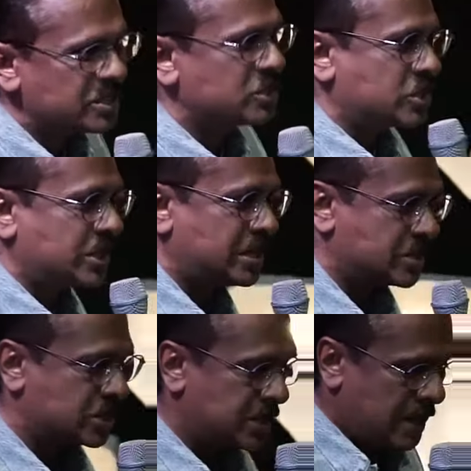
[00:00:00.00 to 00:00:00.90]
His
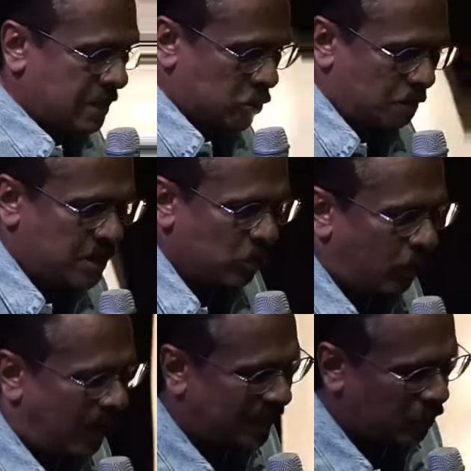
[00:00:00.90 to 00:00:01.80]
church to be
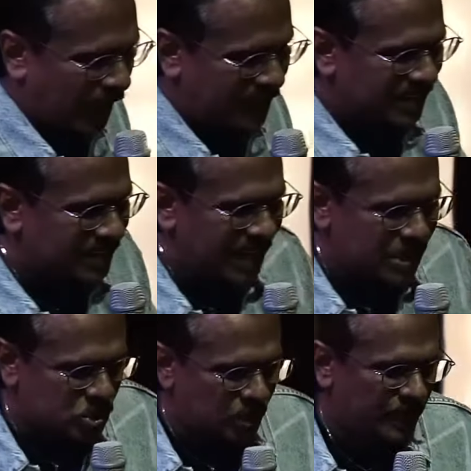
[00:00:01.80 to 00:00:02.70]
one where the
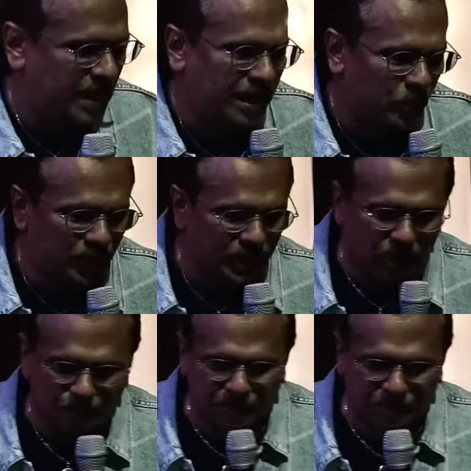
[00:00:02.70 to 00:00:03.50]
gates of hell will not